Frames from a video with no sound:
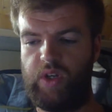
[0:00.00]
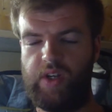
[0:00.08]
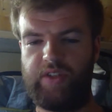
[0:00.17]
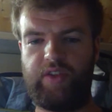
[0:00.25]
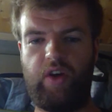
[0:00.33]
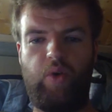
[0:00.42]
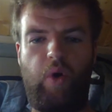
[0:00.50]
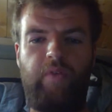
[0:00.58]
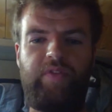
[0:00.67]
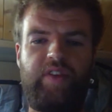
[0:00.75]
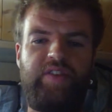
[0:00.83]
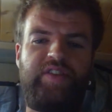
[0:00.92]
So
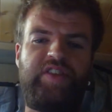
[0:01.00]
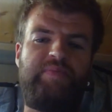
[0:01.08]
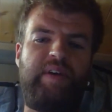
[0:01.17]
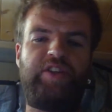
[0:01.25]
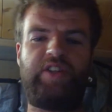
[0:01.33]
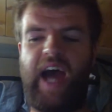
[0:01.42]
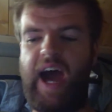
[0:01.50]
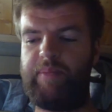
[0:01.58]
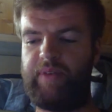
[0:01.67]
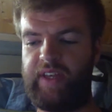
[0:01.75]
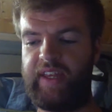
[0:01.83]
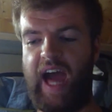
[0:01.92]
often suspension
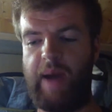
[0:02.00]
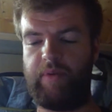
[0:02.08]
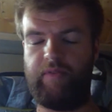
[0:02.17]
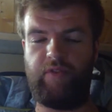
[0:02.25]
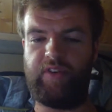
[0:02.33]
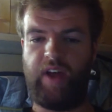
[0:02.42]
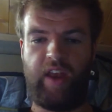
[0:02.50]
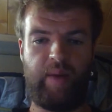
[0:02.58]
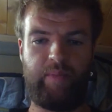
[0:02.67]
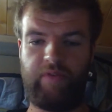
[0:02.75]
can happen for a number